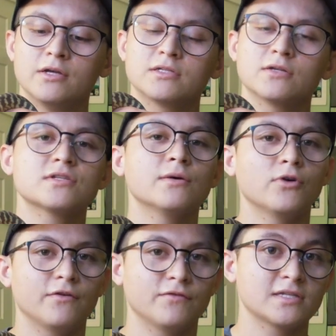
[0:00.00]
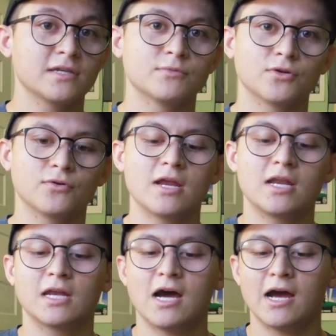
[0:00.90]
So somewhat of a
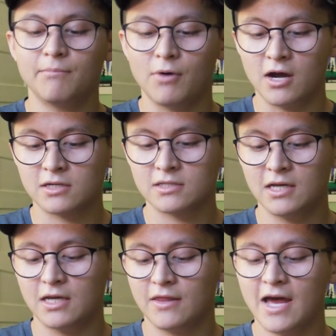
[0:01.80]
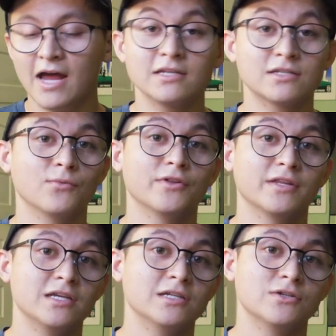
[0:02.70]
subterranean hide box, and that is the one
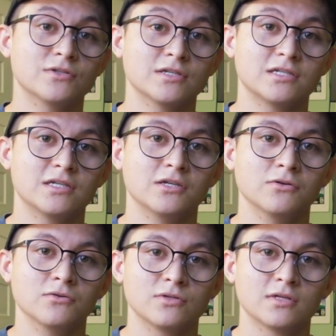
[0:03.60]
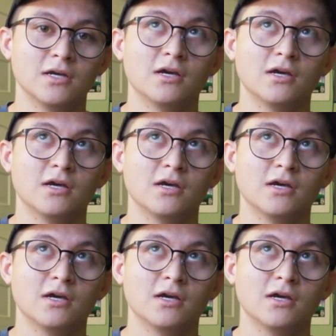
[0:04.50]
that he chooses to use